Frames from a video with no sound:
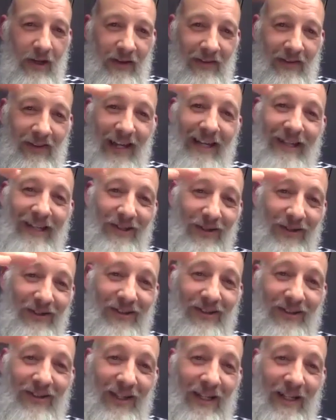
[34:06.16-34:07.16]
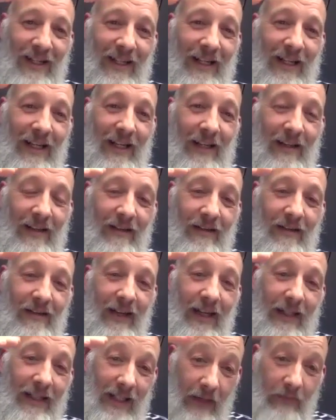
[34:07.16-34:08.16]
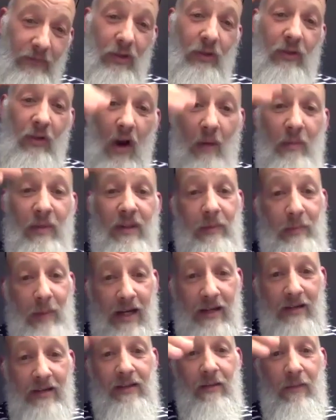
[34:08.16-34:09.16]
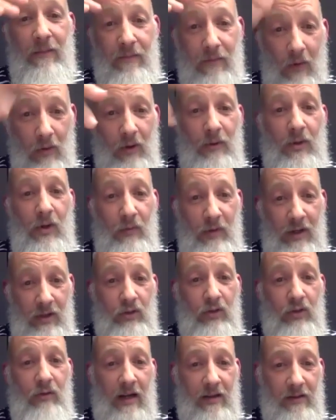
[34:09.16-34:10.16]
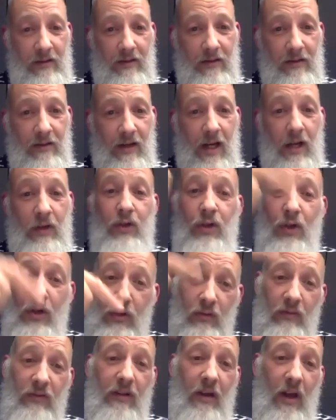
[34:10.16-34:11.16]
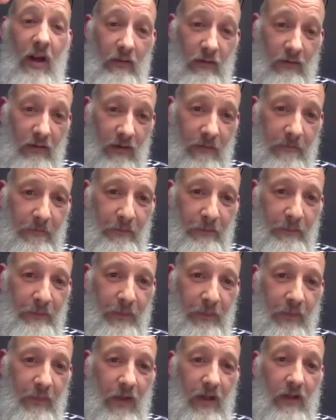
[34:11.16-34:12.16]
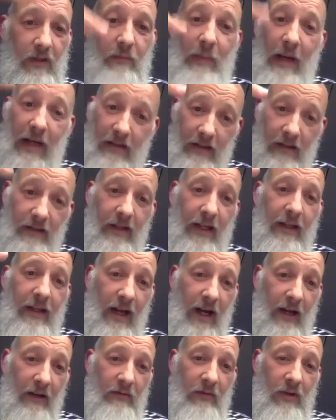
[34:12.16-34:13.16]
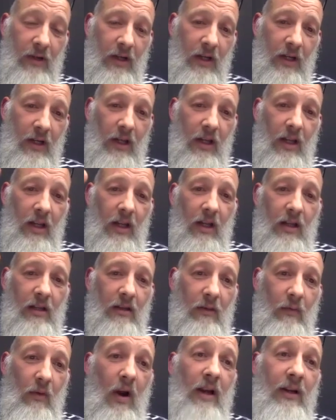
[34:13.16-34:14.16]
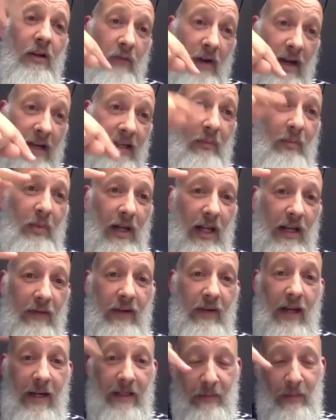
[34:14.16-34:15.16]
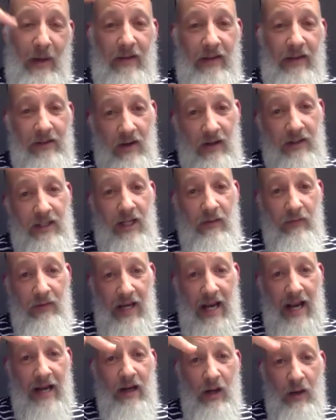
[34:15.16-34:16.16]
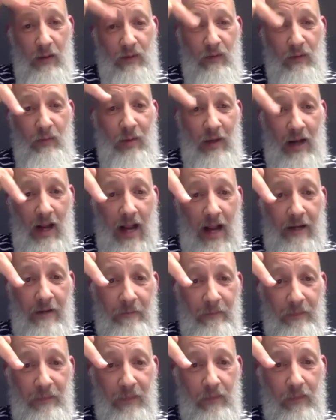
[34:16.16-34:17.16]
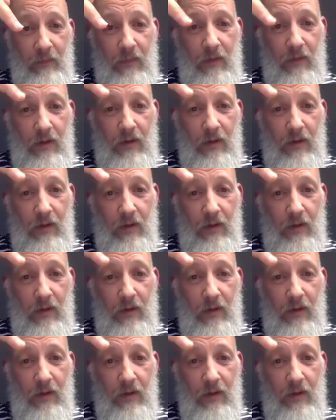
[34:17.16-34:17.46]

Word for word: they just they give you time and space to follow your interests and use those as best as they can so I greatly believe it is about this idea of the echoes of play, okay.